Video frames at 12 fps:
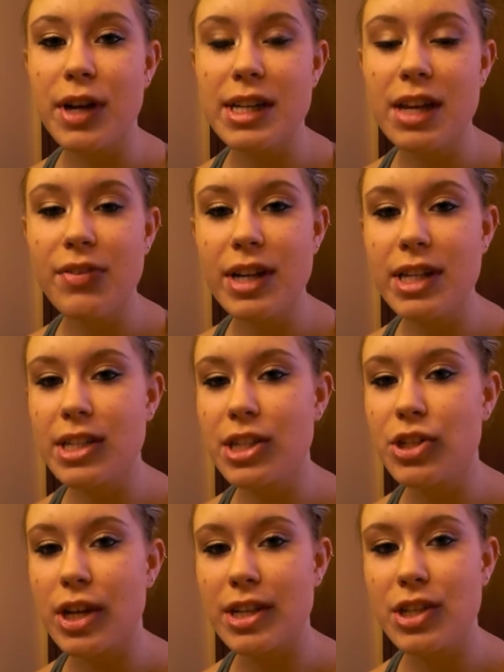you guys have any
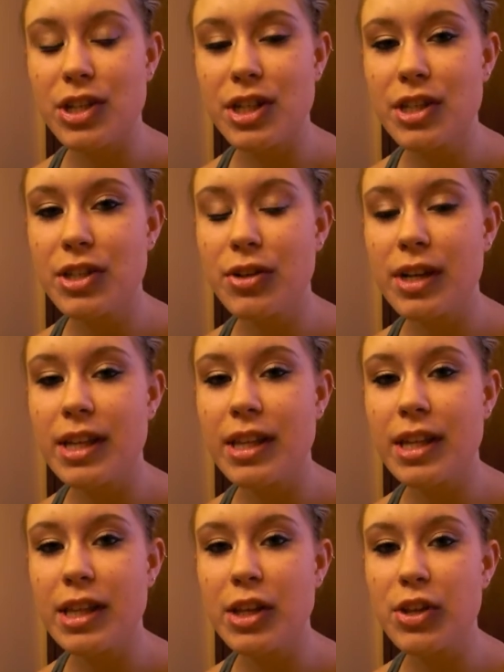suggestions or
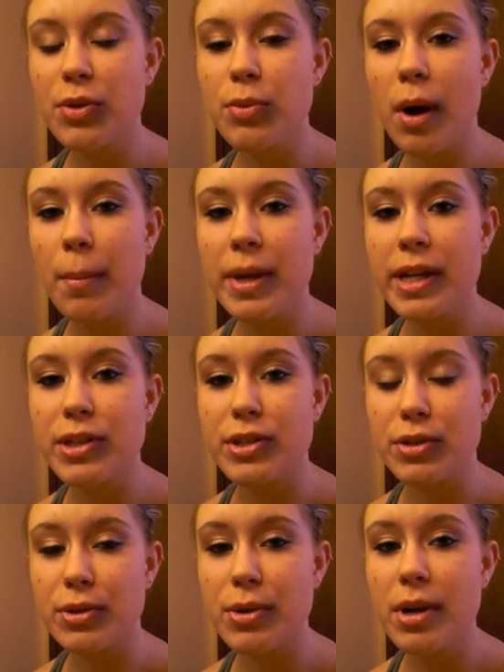anything that you want me to
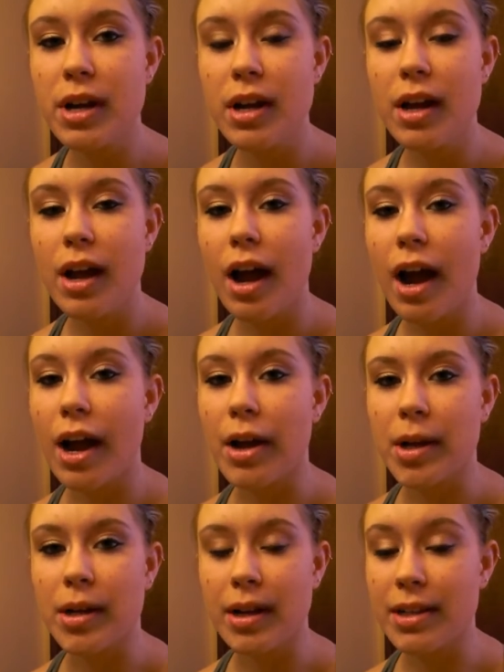do,
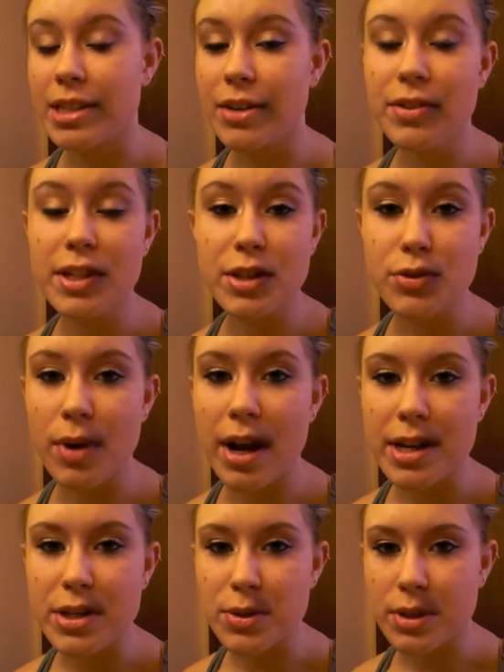I'll definitely
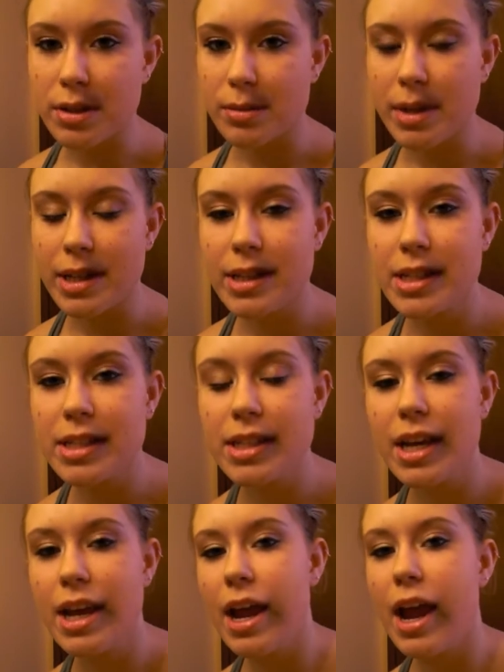try and do them at least.
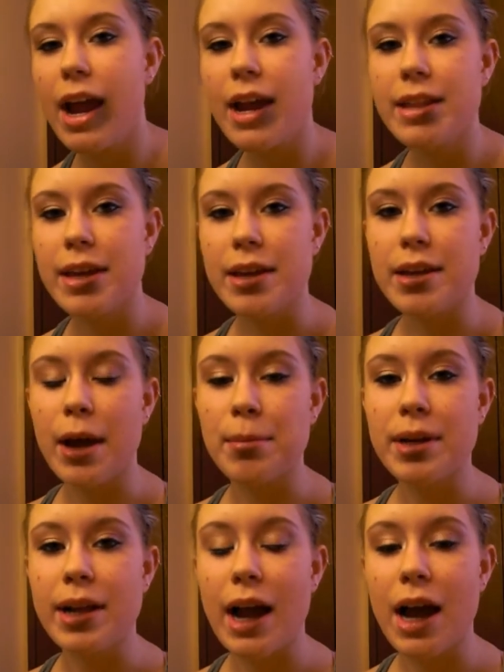And then I'm
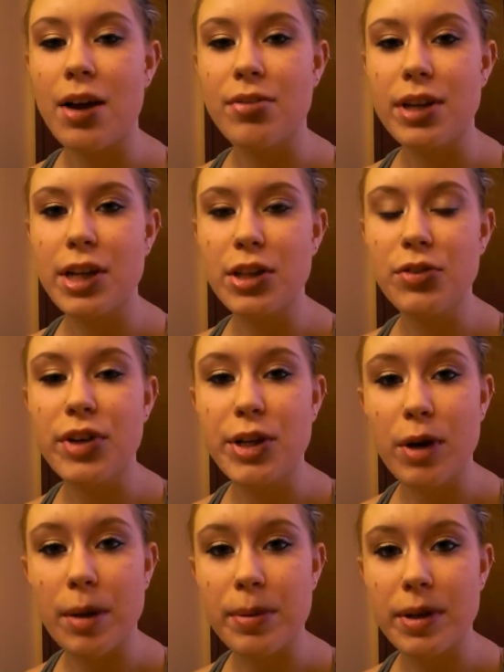gonna have another
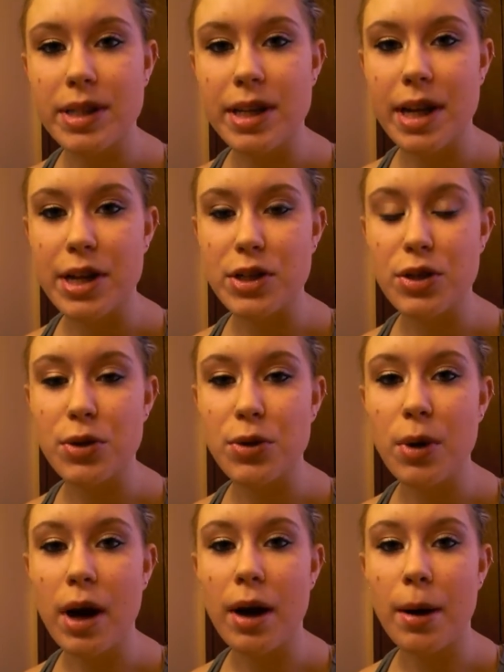video up today
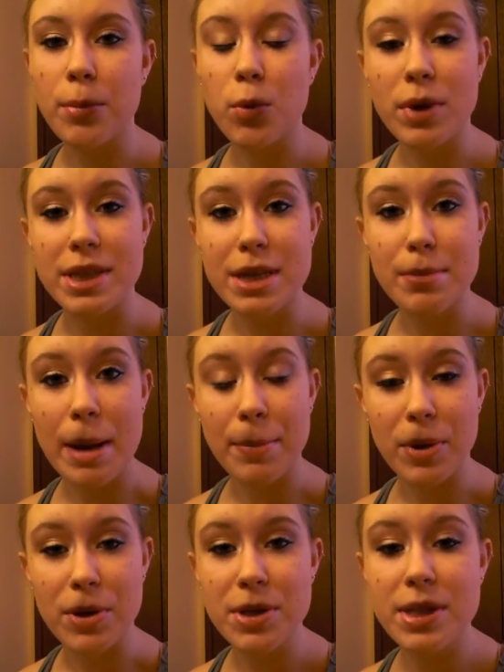too, what's in my
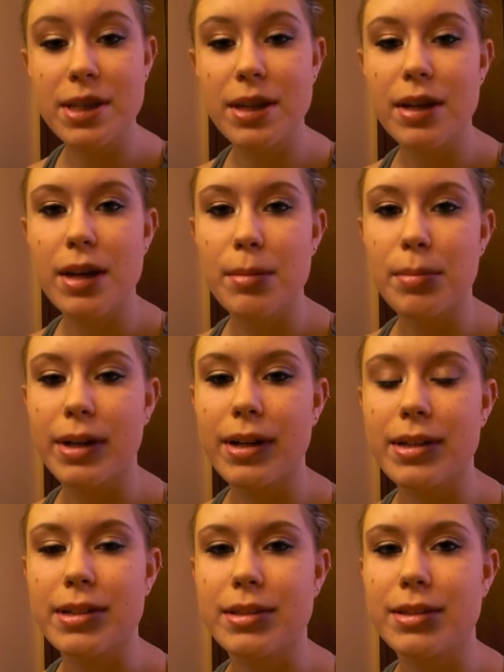purse,
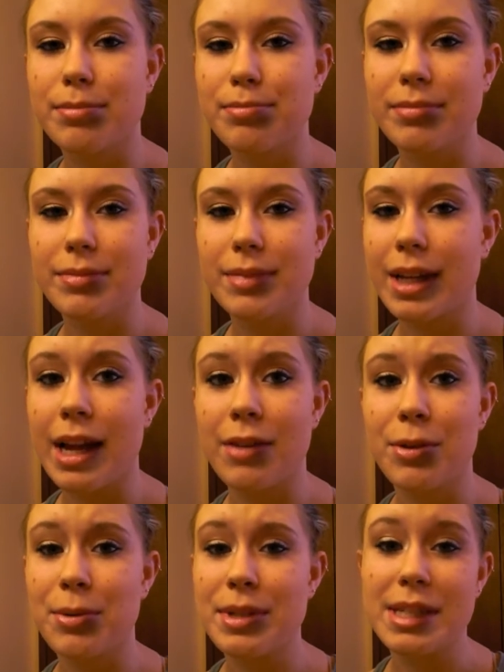because
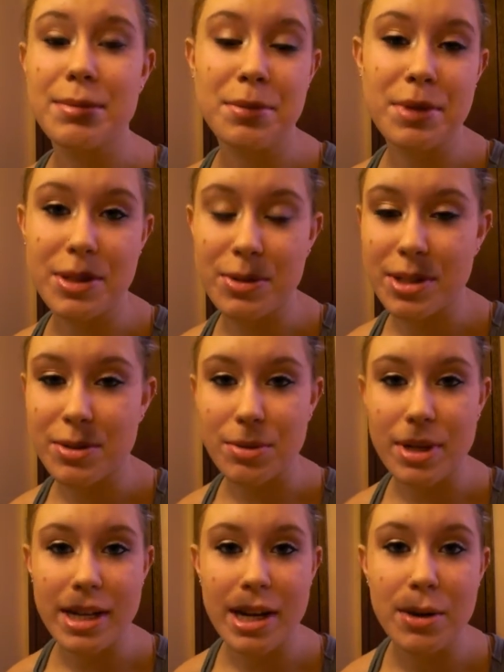everyone seems to be doing those
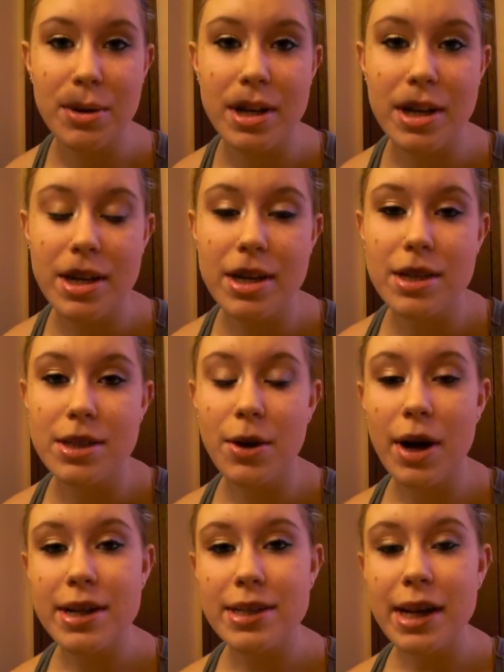right now. So
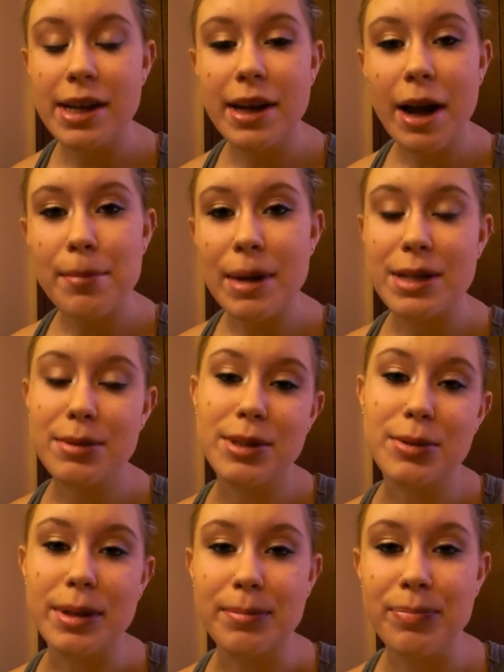I decided I might as well
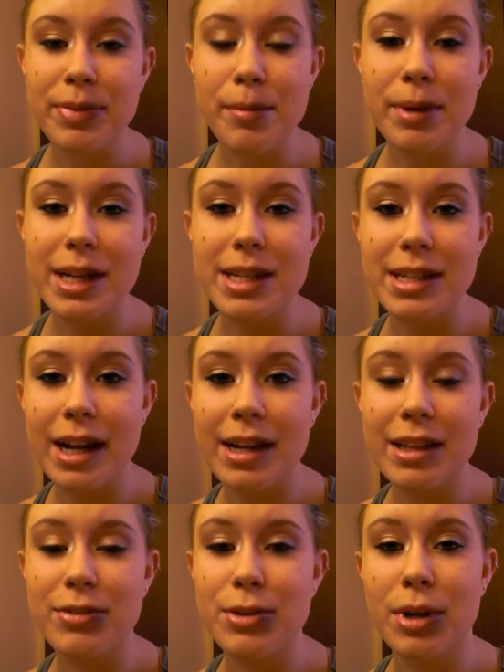do one because I
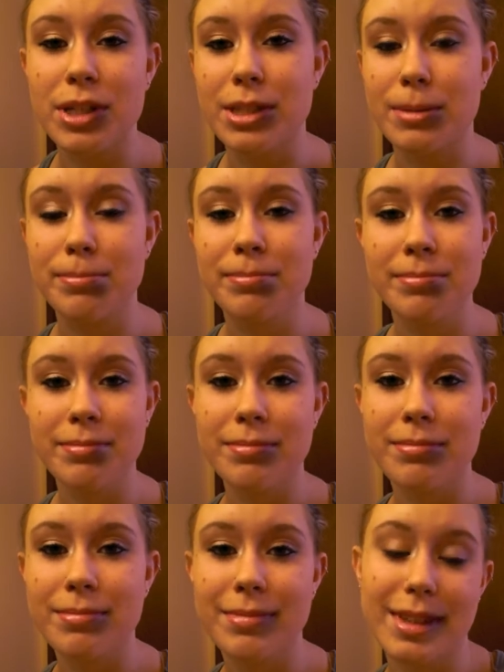love to watch them.
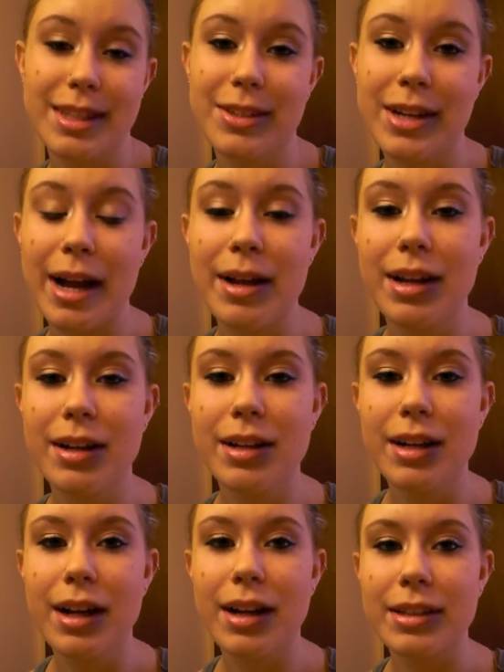So yeah,
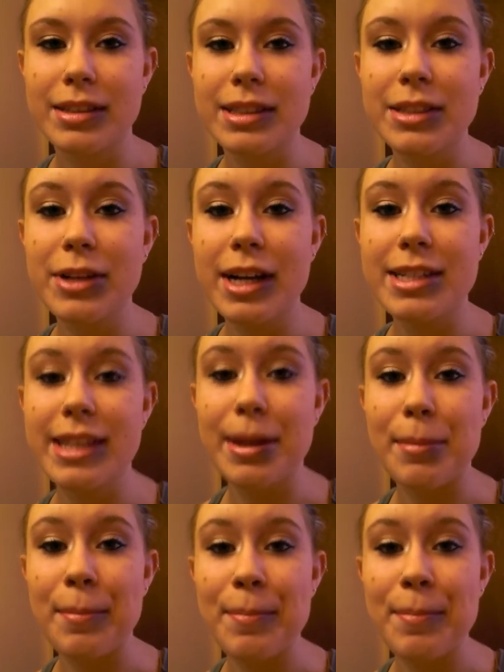I'll see you guys then.